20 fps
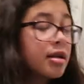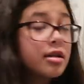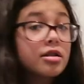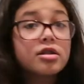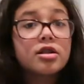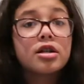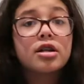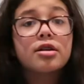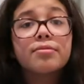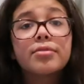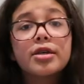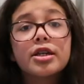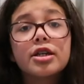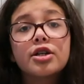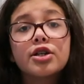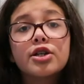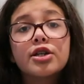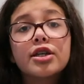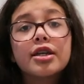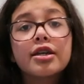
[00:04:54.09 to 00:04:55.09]
and it's going to be
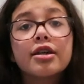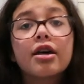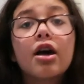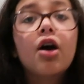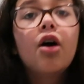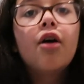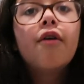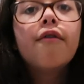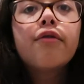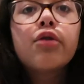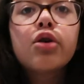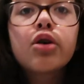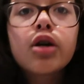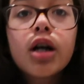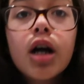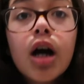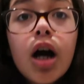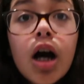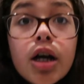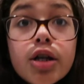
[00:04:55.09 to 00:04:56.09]
cooking for
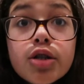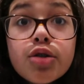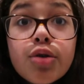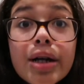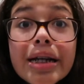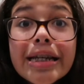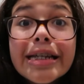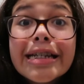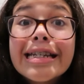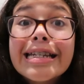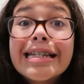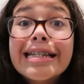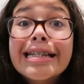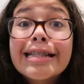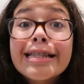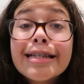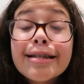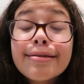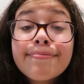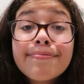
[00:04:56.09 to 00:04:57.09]
28
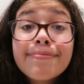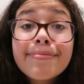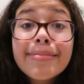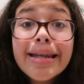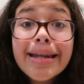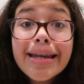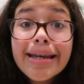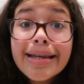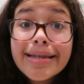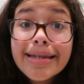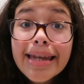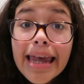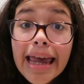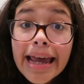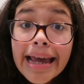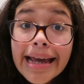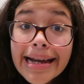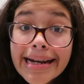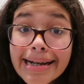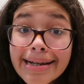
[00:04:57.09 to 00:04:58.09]
minutes
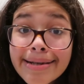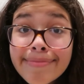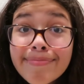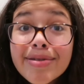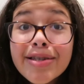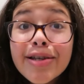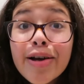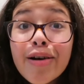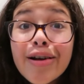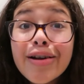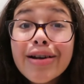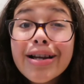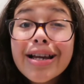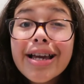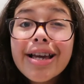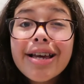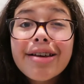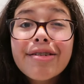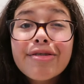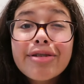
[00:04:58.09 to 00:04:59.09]
and I'm sorry
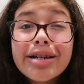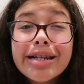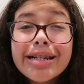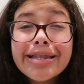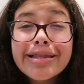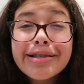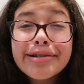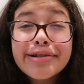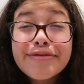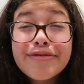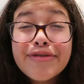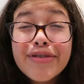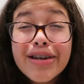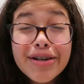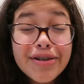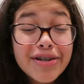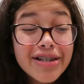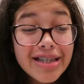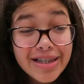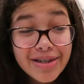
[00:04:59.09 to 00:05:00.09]
if I look
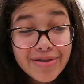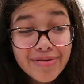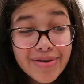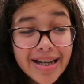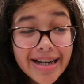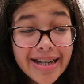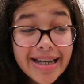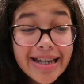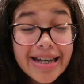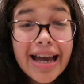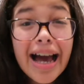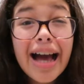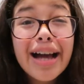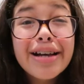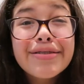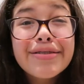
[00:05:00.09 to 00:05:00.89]
very sweaty.